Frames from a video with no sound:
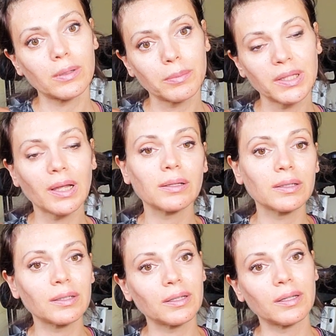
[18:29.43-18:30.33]

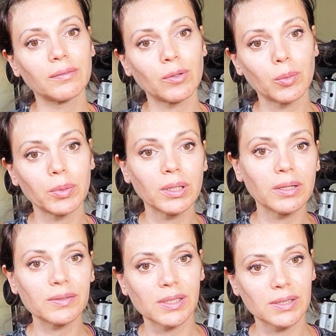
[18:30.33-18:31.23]
mentality, of our
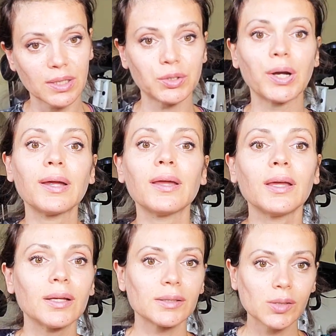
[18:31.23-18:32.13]
beliefs, etc.
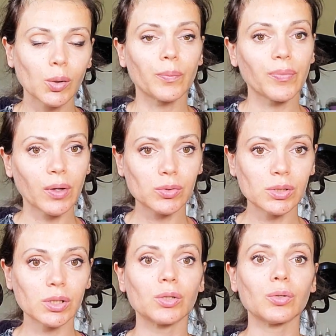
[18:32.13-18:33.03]
So I'll
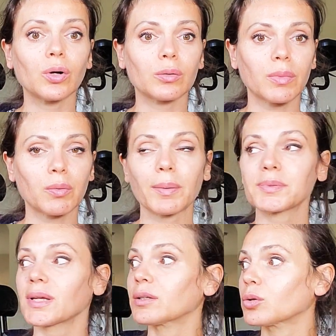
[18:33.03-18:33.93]
see you on my
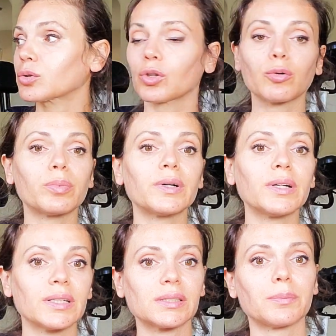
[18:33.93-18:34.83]
website. October
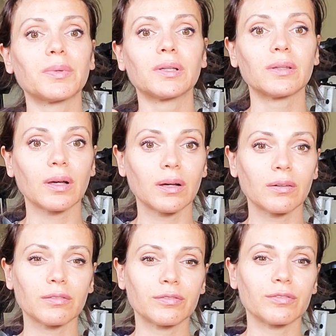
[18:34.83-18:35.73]
is the month of
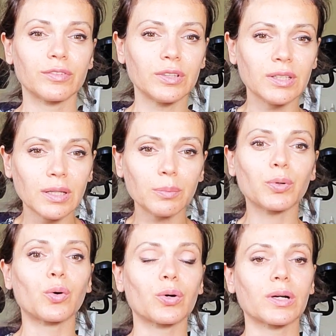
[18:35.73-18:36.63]
deep
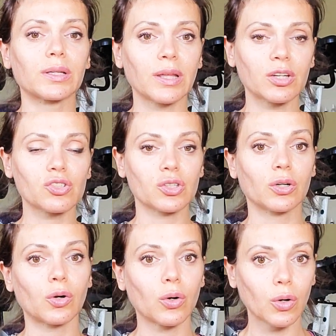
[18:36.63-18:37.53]
core
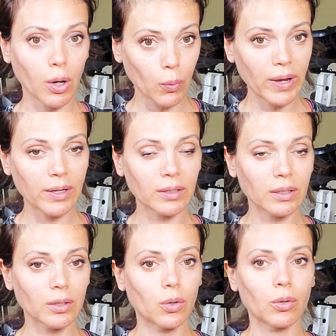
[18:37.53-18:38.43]
connection, awakening
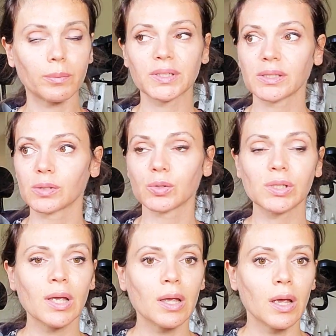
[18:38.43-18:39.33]
the core muscles,
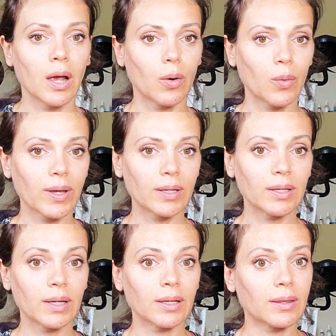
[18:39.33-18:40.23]

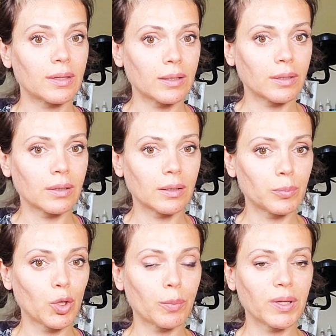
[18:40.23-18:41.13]
awakening the
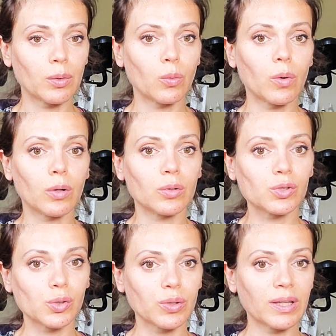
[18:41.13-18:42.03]
abdominal wall
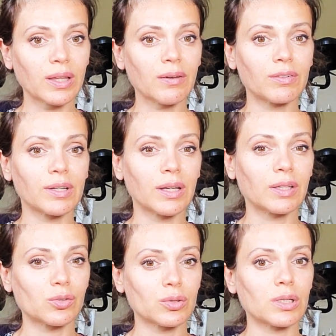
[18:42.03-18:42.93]
so that everything
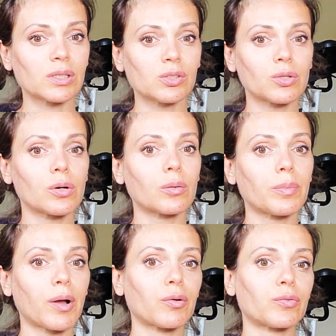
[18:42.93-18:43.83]
is really strong,
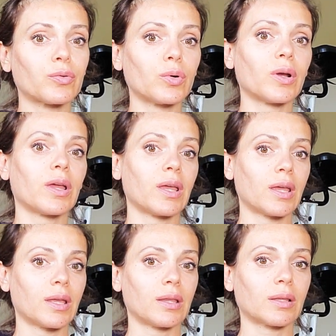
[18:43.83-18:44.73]
powerful,
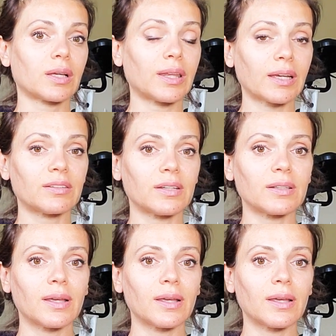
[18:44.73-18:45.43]
and connected.